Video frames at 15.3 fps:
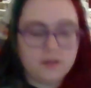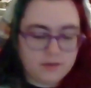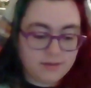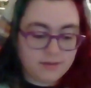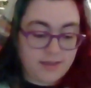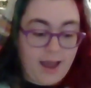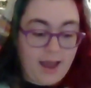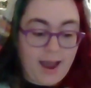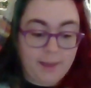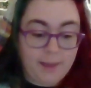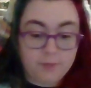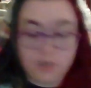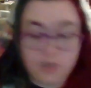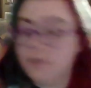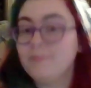because
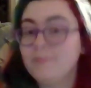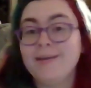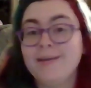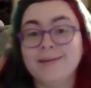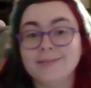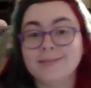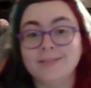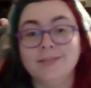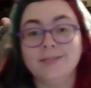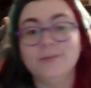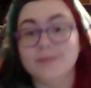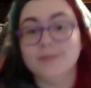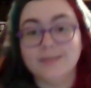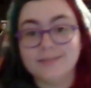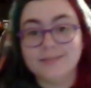I'm good at making to-do
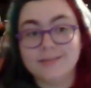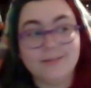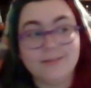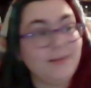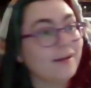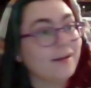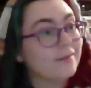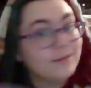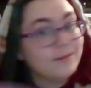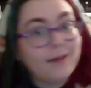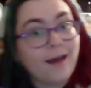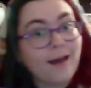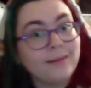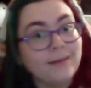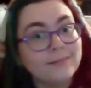lists, not gonna
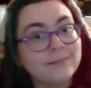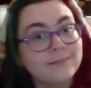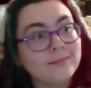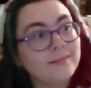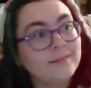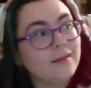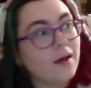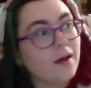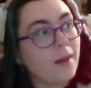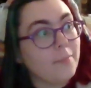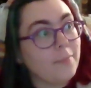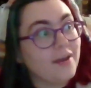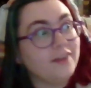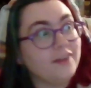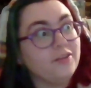lie,
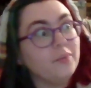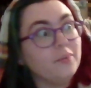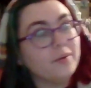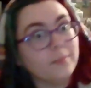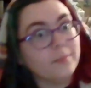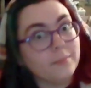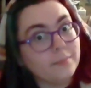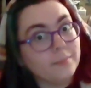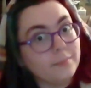I'm bad at doing them.